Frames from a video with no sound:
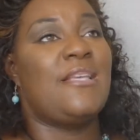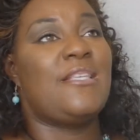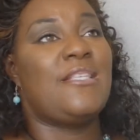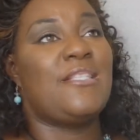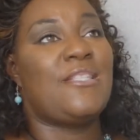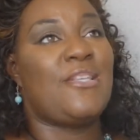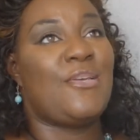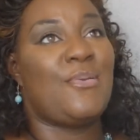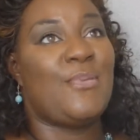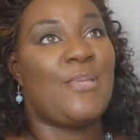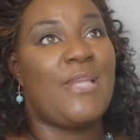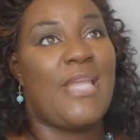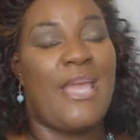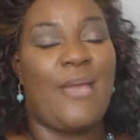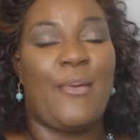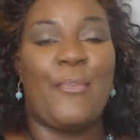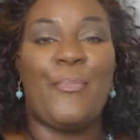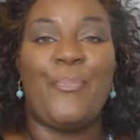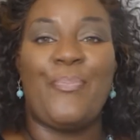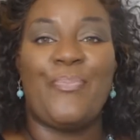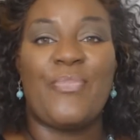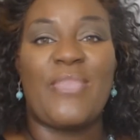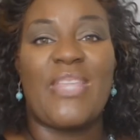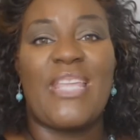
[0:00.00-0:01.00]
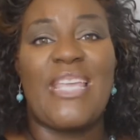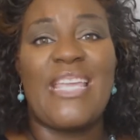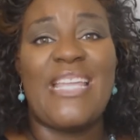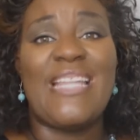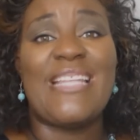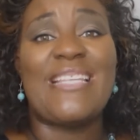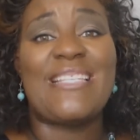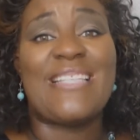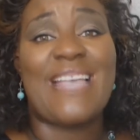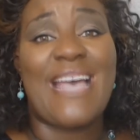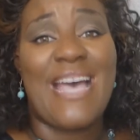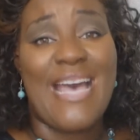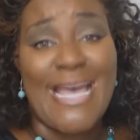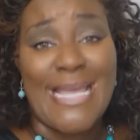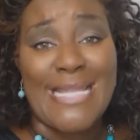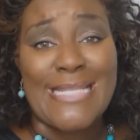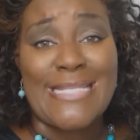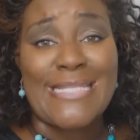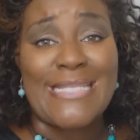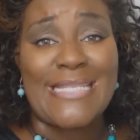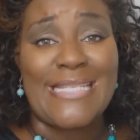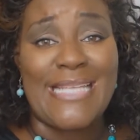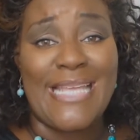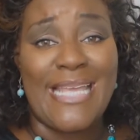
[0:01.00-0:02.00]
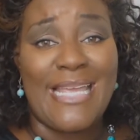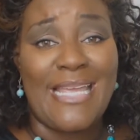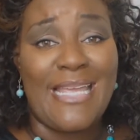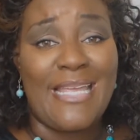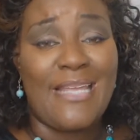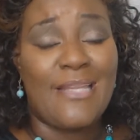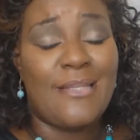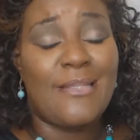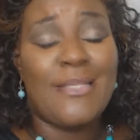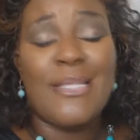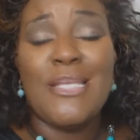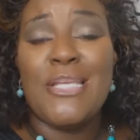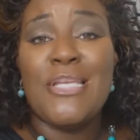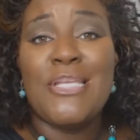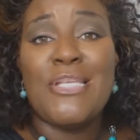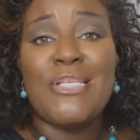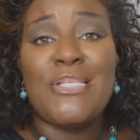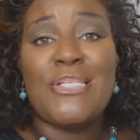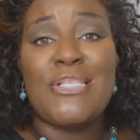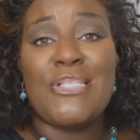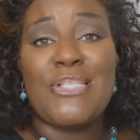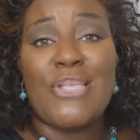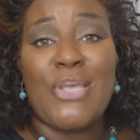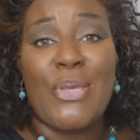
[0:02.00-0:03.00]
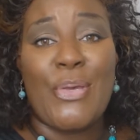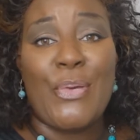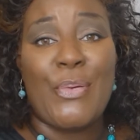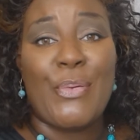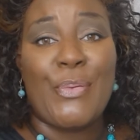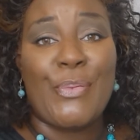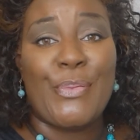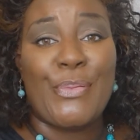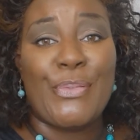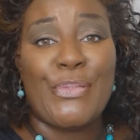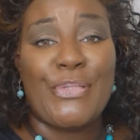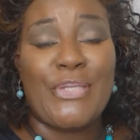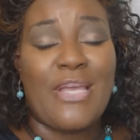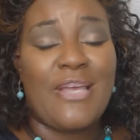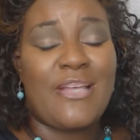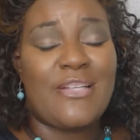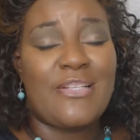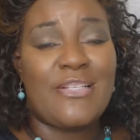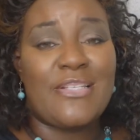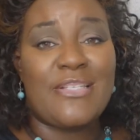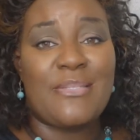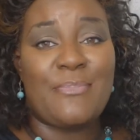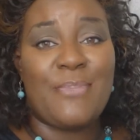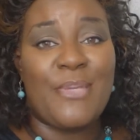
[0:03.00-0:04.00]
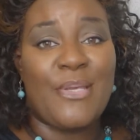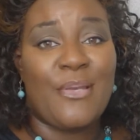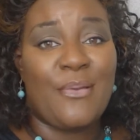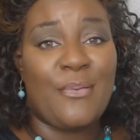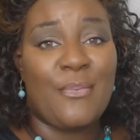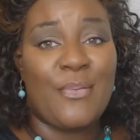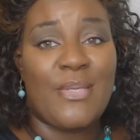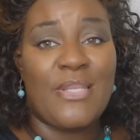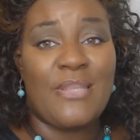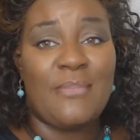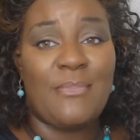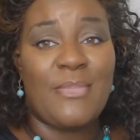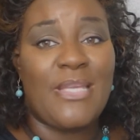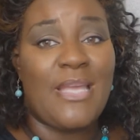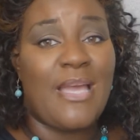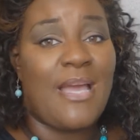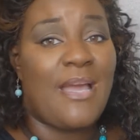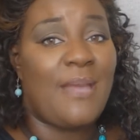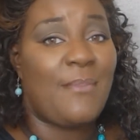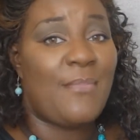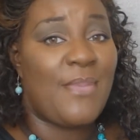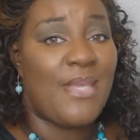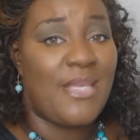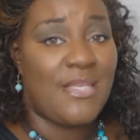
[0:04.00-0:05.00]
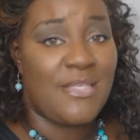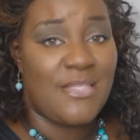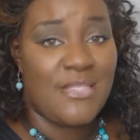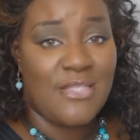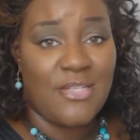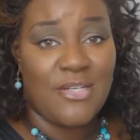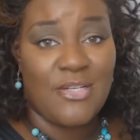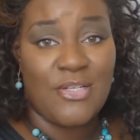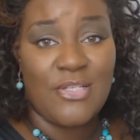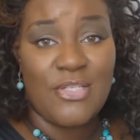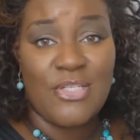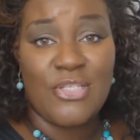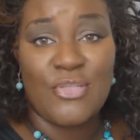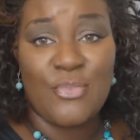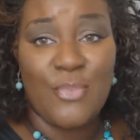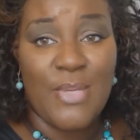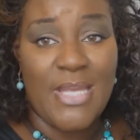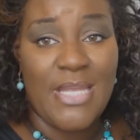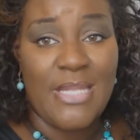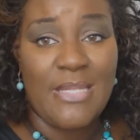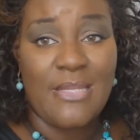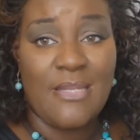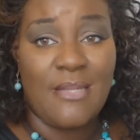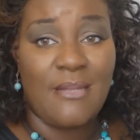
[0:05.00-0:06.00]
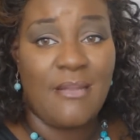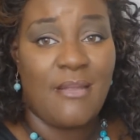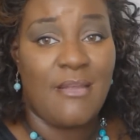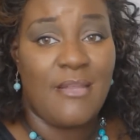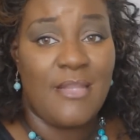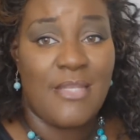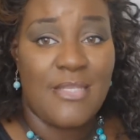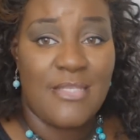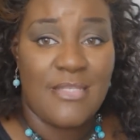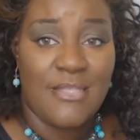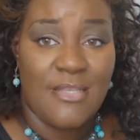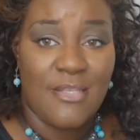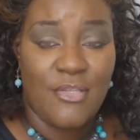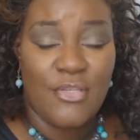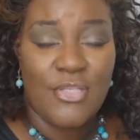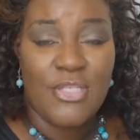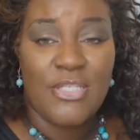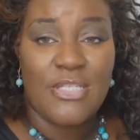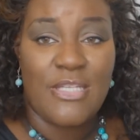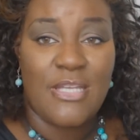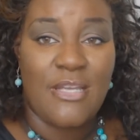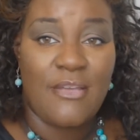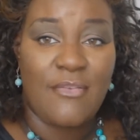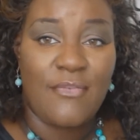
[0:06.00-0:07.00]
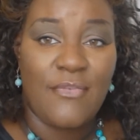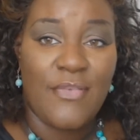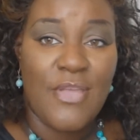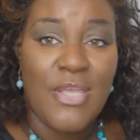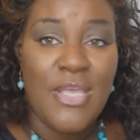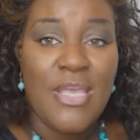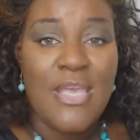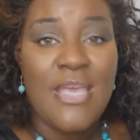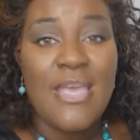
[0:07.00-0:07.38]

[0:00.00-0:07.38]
So now, it is hot today, so y'all just bear with me. I may start sweating and all this other stuff.